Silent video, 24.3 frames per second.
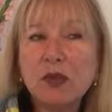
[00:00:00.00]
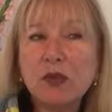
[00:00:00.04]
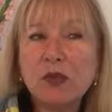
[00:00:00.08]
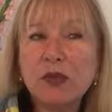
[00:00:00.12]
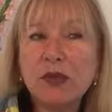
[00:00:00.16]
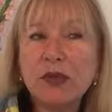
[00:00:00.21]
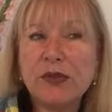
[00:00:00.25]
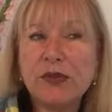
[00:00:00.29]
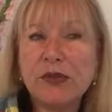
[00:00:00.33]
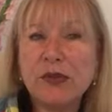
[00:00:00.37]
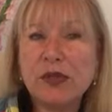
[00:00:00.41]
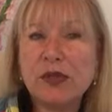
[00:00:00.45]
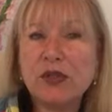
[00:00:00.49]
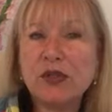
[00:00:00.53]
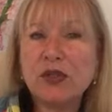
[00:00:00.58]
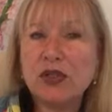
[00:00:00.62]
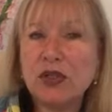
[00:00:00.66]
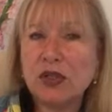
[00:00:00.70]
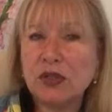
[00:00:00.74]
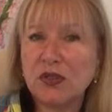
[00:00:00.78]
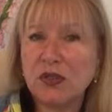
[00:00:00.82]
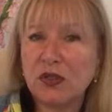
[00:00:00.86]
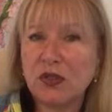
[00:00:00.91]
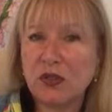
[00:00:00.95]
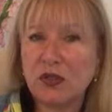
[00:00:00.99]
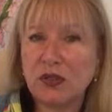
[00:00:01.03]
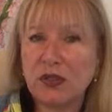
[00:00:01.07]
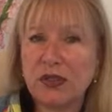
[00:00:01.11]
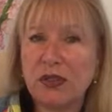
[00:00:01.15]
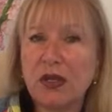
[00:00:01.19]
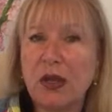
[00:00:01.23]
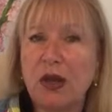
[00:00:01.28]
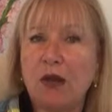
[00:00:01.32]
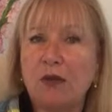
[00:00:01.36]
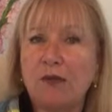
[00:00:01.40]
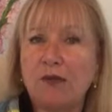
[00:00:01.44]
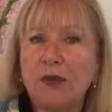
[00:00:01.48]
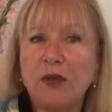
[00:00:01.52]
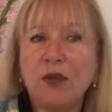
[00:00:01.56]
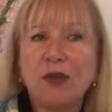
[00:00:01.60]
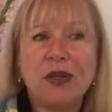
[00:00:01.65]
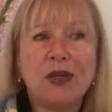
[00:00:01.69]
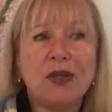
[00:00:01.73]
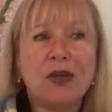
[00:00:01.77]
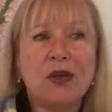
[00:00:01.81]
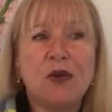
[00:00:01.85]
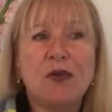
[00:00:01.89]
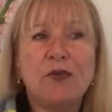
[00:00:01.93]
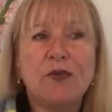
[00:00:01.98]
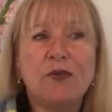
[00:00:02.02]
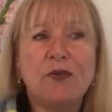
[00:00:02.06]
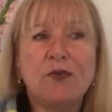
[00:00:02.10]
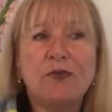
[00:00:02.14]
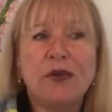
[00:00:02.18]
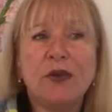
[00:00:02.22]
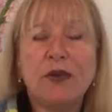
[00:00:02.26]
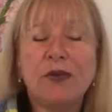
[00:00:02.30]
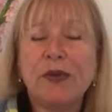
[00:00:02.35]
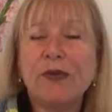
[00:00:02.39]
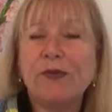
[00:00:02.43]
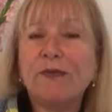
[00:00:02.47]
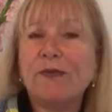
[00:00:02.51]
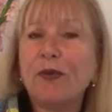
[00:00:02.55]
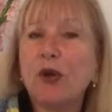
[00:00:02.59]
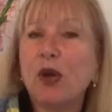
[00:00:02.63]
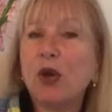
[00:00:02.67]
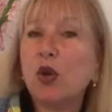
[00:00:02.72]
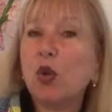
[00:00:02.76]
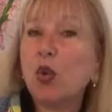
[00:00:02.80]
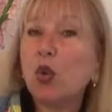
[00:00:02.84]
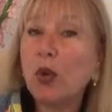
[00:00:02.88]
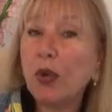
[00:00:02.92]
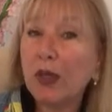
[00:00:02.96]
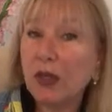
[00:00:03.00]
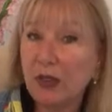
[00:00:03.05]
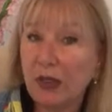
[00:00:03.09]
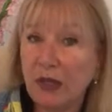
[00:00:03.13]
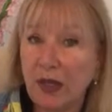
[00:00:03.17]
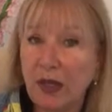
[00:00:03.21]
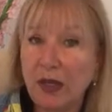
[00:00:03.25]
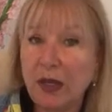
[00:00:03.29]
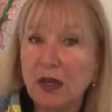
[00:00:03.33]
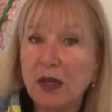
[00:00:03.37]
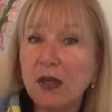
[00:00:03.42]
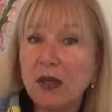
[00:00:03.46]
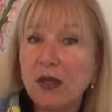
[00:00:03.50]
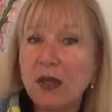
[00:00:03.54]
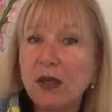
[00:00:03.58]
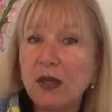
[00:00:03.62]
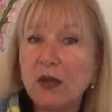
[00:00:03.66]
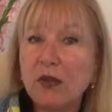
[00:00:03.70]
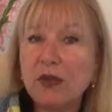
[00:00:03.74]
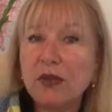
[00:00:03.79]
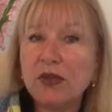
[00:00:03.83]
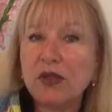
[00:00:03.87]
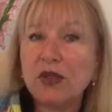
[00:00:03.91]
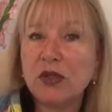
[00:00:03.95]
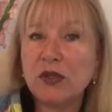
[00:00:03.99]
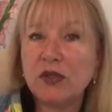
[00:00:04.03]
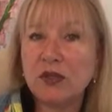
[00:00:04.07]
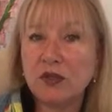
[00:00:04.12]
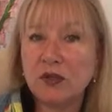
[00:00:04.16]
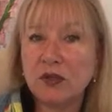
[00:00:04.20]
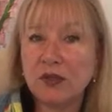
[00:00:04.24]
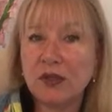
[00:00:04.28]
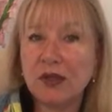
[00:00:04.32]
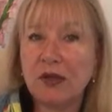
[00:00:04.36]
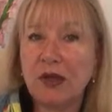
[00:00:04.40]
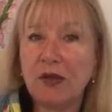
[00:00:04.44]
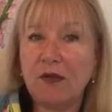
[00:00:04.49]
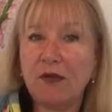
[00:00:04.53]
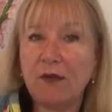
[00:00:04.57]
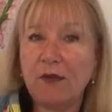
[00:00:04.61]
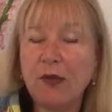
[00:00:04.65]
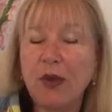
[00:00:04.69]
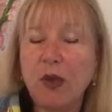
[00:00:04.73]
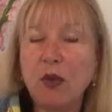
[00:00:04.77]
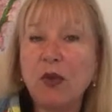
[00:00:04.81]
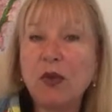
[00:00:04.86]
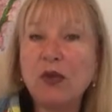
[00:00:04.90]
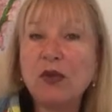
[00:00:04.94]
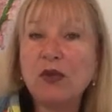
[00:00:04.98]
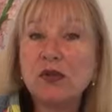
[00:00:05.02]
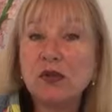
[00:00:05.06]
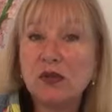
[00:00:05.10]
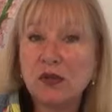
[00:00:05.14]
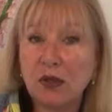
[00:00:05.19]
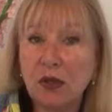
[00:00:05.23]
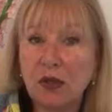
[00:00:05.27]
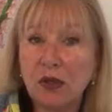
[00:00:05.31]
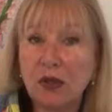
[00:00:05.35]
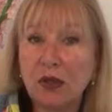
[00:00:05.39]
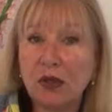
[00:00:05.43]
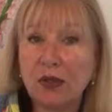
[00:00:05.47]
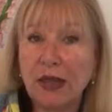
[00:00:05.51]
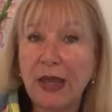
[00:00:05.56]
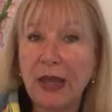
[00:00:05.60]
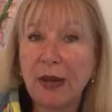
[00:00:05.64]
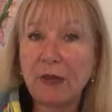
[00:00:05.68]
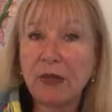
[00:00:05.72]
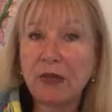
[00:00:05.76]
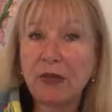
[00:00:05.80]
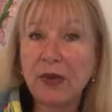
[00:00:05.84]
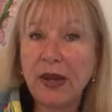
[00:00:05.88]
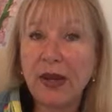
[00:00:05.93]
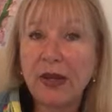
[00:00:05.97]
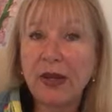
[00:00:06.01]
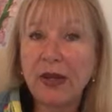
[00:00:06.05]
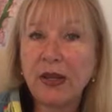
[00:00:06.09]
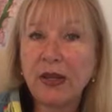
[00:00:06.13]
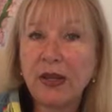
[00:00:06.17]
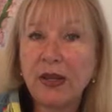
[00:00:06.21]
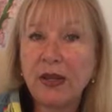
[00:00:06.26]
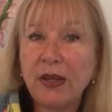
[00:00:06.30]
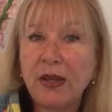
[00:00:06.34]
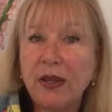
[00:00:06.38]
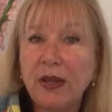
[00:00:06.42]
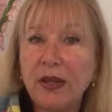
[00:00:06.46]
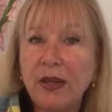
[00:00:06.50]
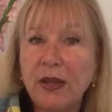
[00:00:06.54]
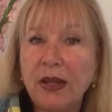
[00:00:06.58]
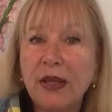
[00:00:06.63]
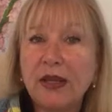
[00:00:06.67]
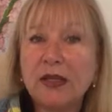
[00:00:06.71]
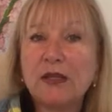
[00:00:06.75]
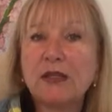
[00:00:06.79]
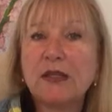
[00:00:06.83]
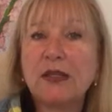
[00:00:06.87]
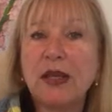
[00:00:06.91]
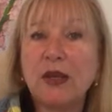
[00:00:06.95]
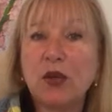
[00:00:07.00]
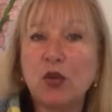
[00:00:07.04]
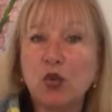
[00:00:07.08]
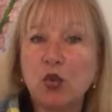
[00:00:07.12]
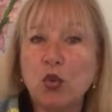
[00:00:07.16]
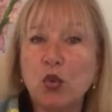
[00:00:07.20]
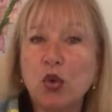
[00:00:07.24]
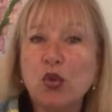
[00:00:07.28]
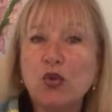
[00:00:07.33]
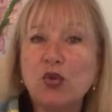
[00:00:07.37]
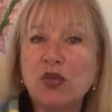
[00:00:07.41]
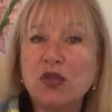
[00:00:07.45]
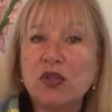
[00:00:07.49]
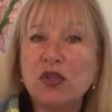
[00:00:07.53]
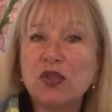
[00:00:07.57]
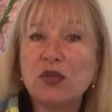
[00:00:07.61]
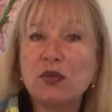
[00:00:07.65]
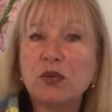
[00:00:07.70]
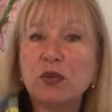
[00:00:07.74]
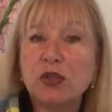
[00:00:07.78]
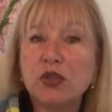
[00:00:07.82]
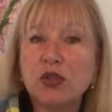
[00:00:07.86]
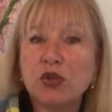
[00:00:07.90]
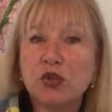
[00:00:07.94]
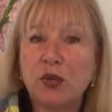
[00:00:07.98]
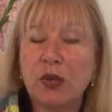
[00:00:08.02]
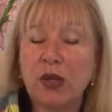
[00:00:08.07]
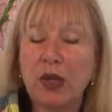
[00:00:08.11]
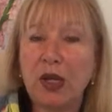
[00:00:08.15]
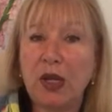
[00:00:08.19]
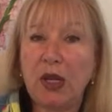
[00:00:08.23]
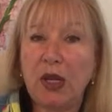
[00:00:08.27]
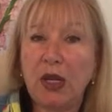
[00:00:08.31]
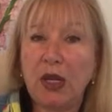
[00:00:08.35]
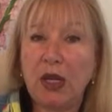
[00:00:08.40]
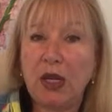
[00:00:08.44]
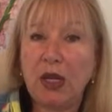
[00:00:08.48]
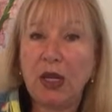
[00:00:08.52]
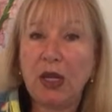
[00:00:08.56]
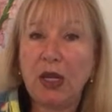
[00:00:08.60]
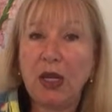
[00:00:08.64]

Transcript: with just yourself. You can go very far quickly with just yourself. But when you start collaborating, it's like roots to a tree.